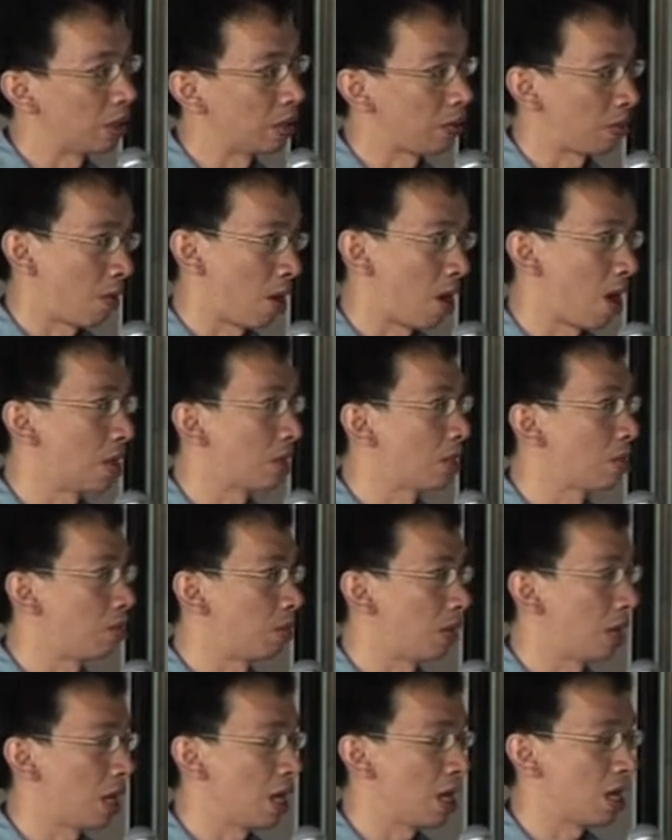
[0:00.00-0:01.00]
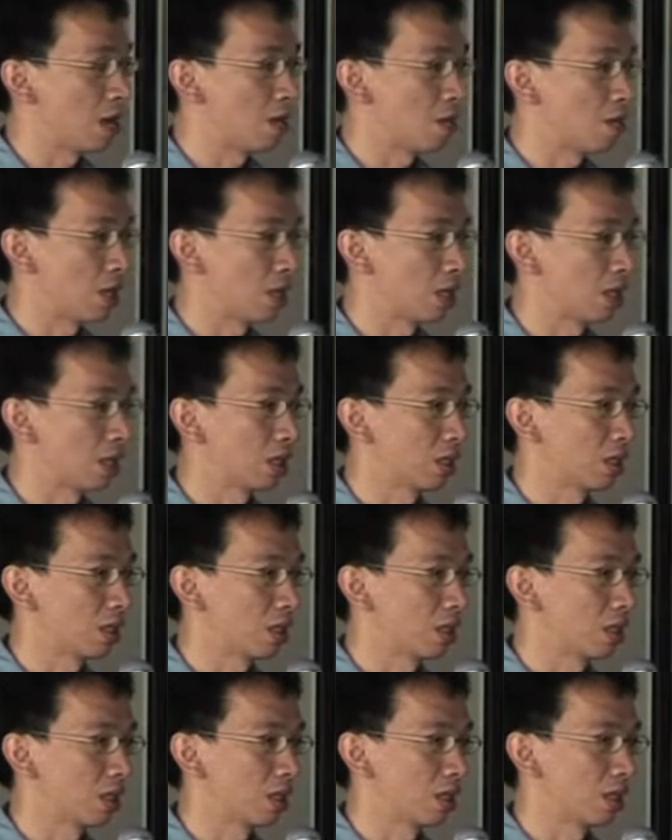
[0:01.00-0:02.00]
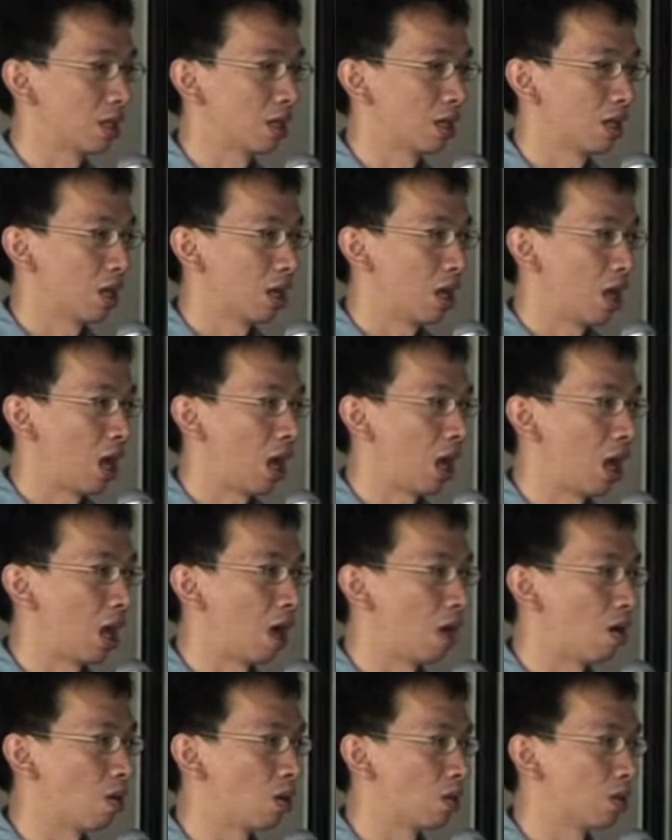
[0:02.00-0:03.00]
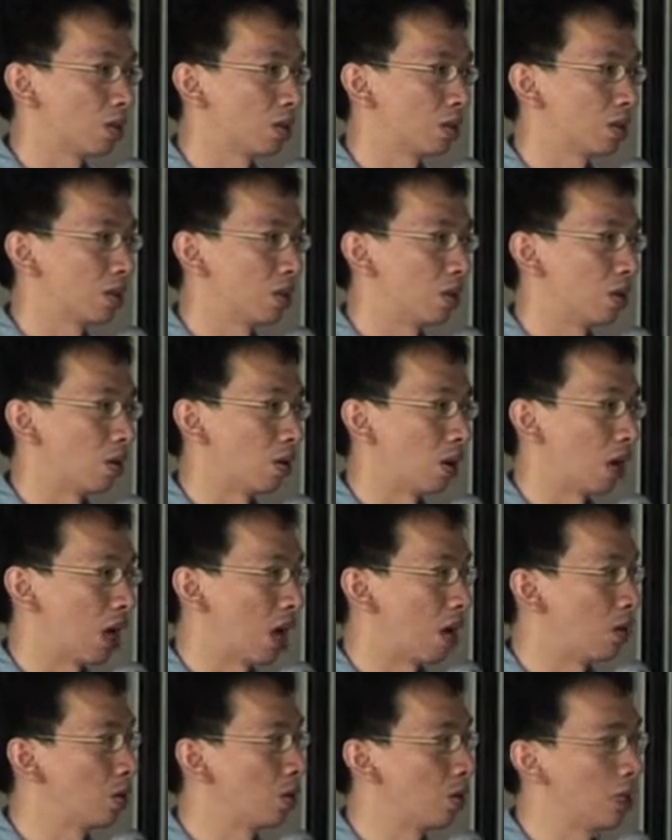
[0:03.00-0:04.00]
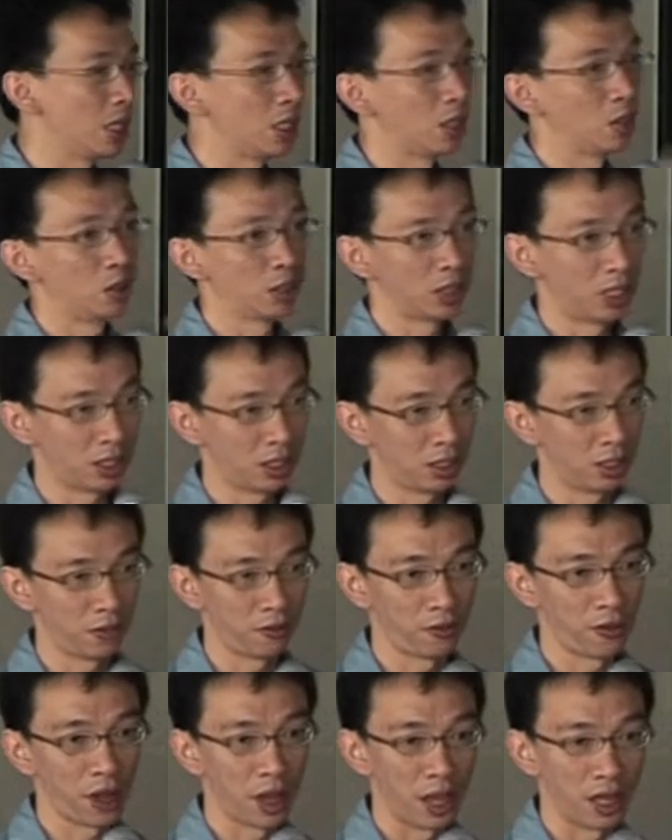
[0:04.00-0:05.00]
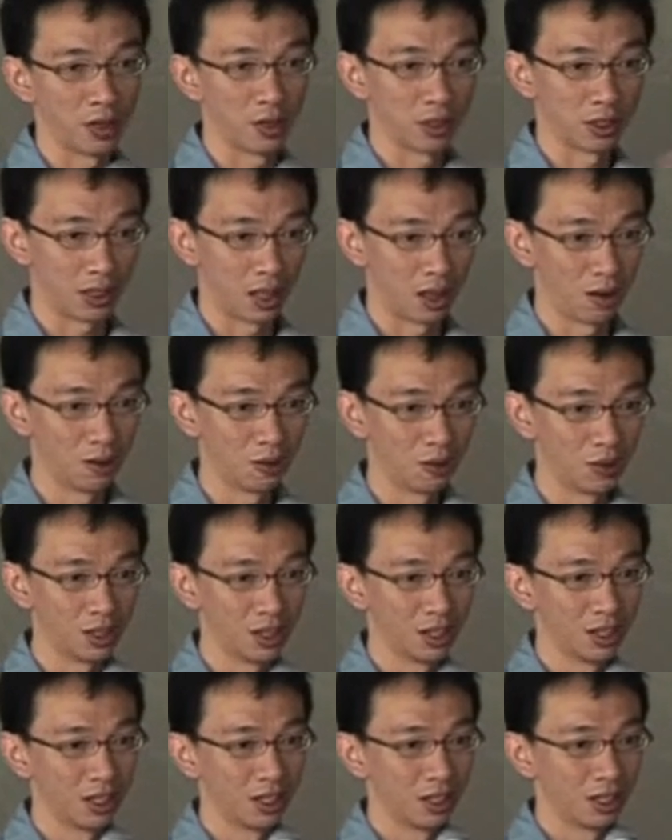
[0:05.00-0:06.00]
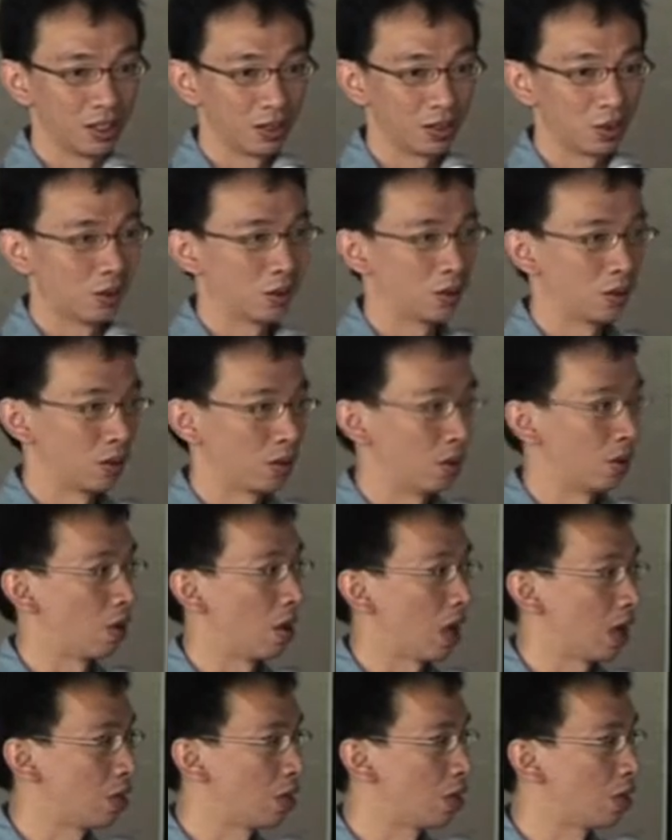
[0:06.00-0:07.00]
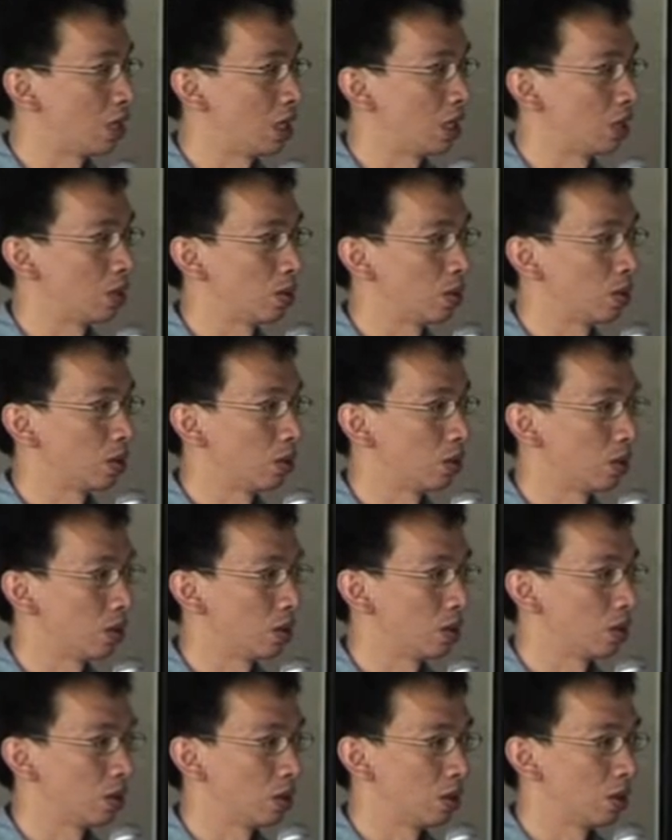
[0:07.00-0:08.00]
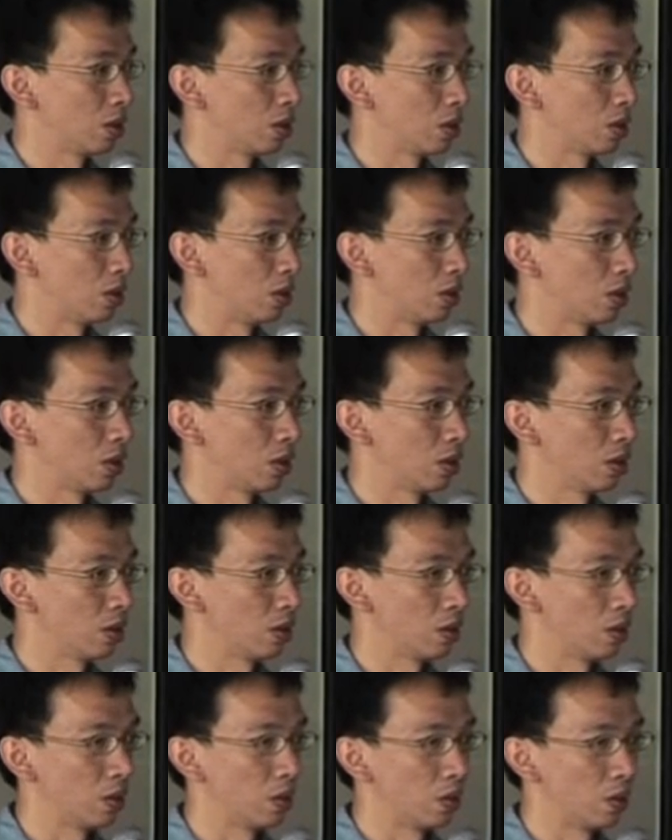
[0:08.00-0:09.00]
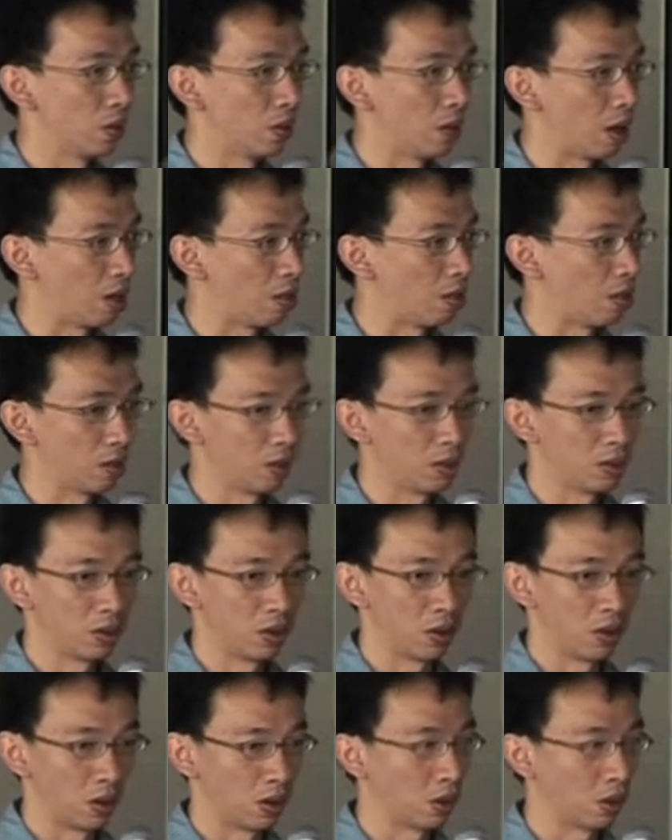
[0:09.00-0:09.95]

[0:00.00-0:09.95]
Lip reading: try to play with how you need to justify yourself, according to you and the